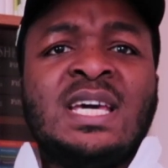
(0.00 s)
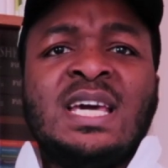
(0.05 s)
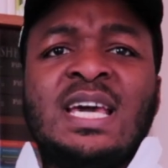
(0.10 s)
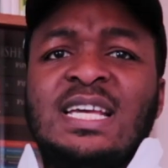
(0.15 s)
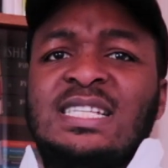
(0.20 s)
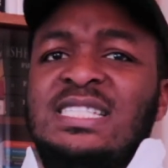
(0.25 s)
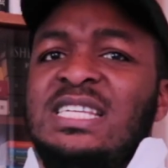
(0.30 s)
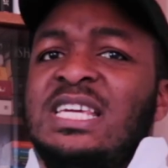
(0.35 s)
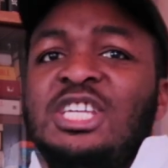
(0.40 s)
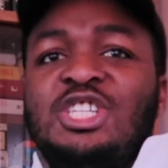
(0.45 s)

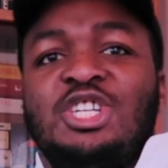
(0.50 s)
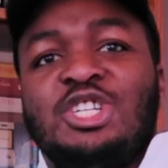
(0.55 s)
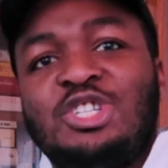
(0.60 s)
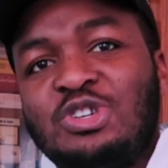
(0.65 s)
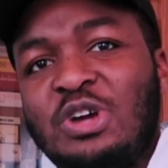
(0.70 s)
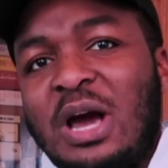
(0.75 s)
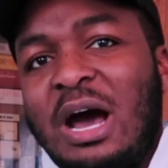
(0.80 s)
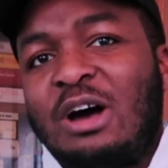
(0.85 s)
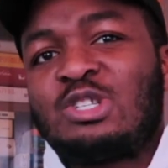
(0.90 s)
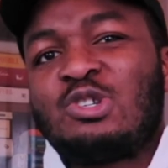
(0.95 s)
It teaches
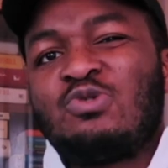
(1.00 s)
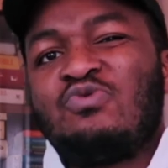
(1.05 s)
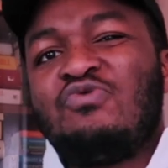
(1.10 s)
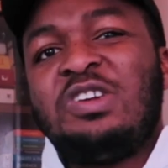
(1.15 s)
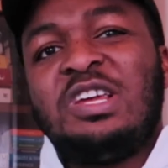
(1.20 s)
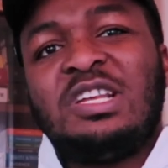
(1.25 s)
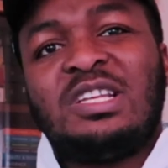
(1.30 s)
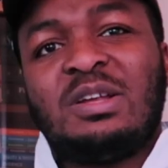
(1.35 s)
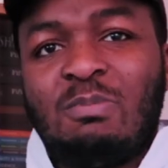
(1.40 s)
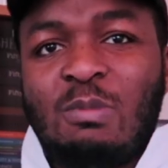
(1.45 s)
you how to
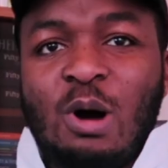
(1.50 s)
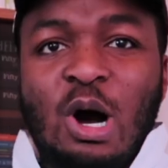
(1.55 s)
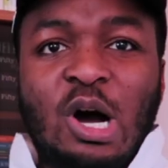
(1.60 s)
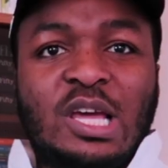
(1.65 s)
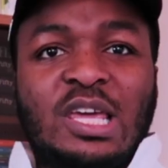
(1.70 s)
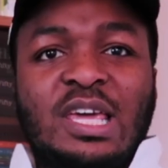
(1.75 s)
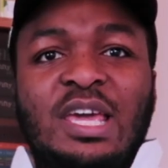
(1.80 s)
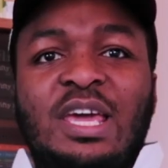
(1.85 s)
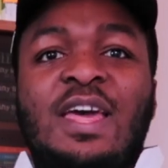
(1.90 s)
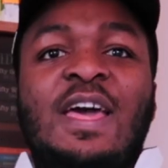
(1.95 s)
read the
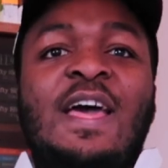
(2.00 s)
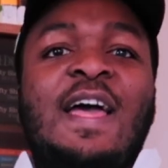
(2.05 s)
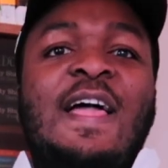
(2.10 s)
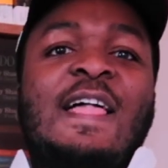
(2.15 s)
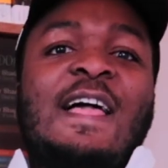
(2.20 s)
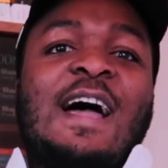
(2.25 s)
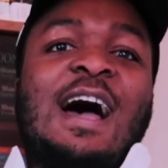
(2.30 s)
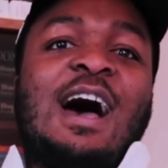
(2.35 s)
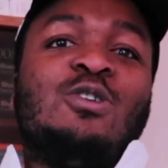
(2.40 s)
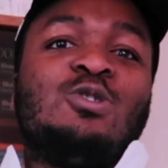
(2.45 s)
market,
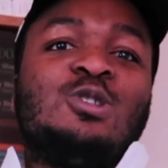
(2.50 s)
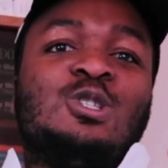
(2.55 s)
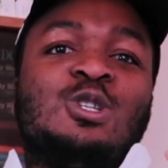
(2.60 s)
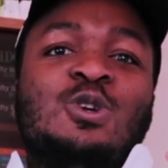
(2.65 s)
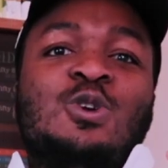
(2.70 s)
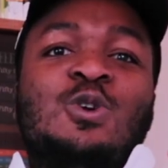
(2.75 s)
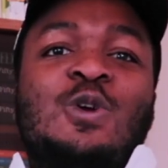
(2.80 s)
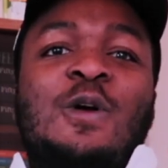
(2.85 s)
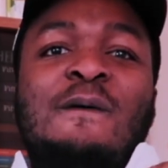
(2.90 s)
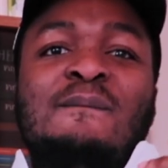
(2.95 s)
how
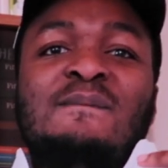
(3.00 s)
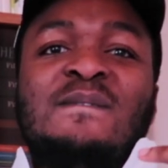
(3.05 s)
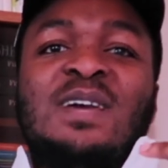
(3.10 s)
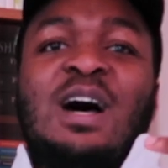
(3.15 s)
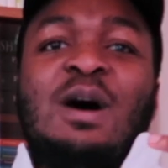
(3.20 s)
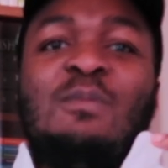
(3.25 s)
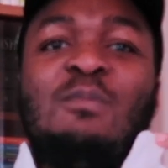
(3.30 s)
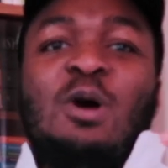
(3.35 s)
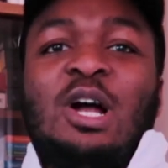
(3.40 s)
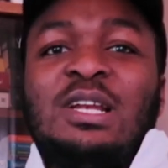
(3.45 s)
to
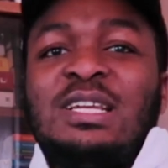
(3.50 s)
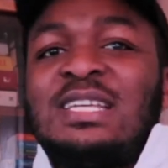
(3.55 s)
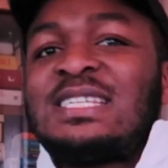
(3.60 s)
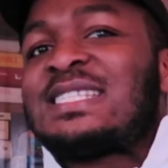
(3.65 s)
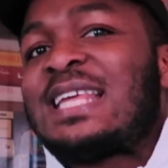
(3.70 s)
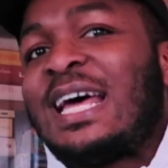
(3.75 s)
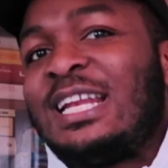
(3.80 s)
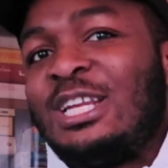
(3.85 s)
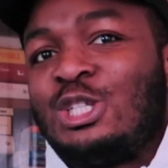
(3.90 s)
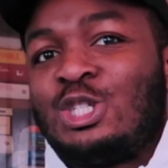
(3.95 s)

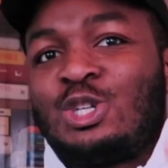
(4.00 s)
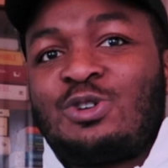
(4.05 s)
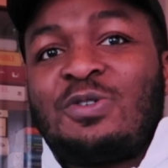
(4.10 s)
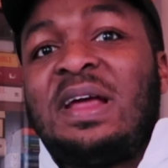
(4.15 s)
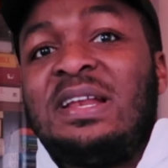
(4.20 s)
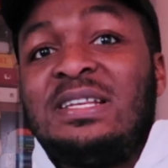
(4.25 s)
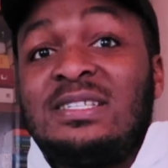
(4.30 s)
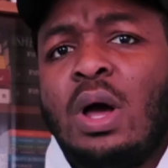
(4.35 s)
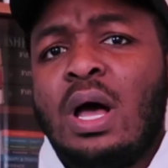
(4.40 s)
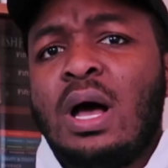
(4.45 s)
understand the
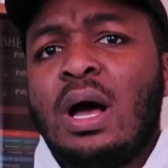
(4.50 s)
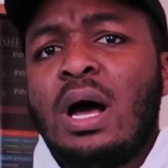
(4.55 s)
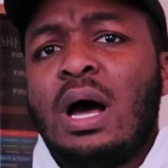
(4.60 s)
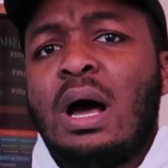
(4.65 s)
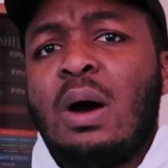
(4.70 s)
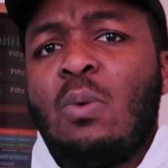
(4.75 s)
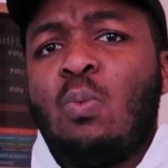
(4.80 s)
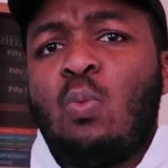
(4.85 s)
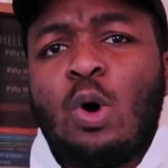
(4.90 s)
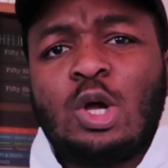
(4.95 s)
trend,
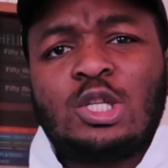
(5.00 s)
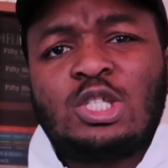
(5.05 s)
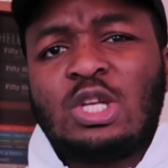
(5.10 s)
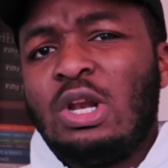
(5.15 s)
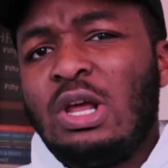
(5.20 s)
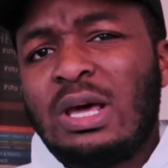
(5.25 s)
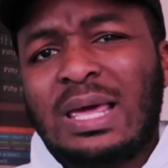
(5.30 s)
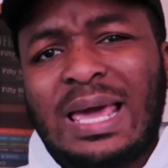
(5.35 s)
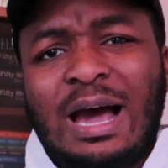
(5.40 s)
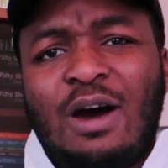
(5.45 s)
what to
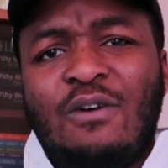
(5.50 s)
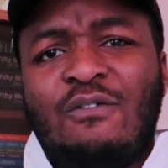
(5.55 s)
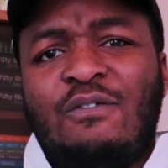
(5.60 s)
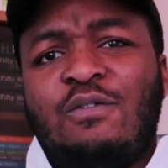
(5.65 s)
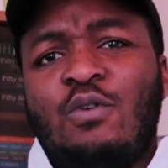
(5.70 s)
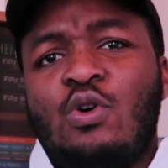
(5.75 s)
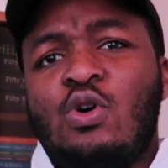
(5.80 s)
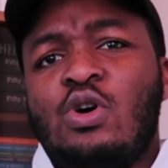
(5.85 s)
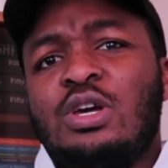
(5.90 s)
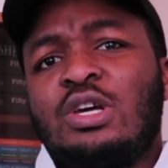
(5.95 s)
look out
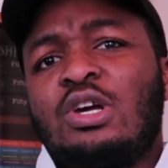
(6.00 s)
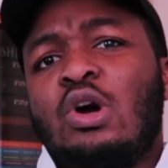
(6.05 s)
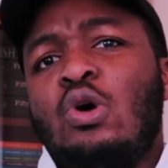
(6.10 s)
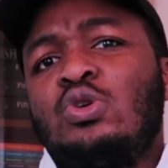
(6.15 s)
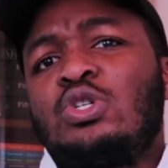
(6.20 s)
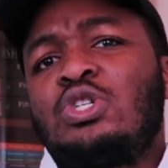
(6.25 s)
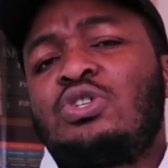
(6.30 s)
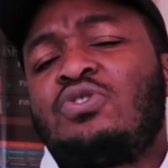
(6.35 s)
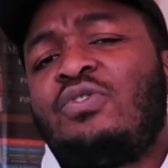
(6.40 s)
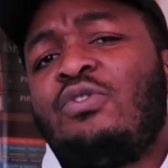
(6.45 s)
for. It
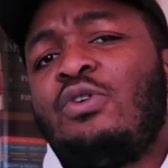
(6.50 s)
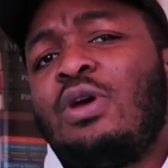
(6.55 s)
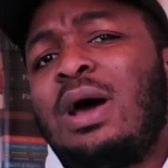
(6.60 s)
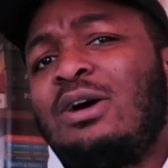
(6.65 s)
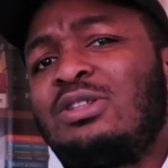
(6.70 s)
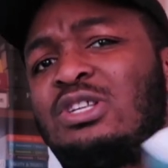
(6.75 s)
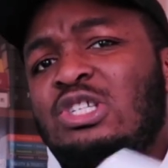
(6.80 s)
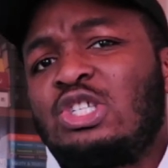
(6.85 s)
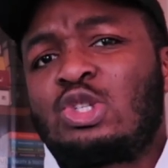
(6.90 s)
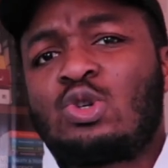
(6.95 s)
goes through
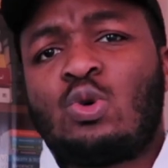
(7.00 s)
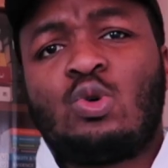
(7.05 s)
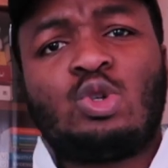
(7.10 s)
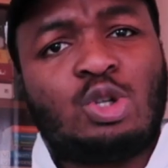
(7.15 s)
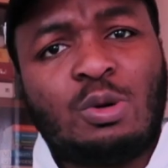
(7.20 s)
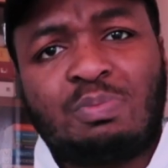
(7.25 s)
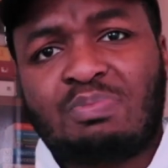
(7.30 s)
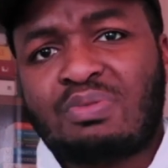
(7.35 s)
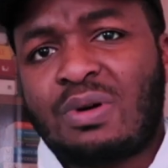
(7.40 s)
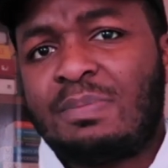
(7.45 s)
how to source
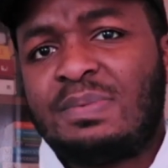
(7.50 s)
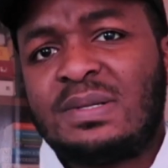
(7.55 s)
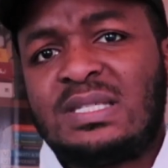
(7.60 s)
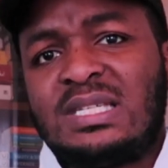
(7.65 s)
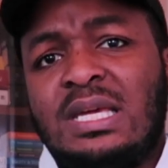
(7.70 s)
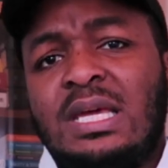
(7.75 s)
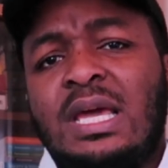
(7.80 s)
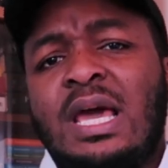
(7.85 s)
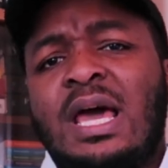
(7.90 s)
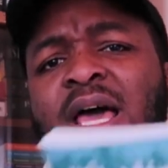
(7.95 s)
your
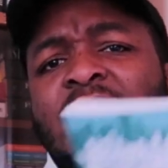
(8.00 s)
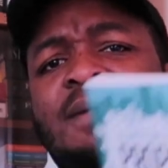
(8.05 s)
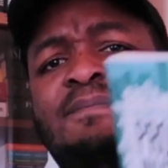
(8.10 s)
property.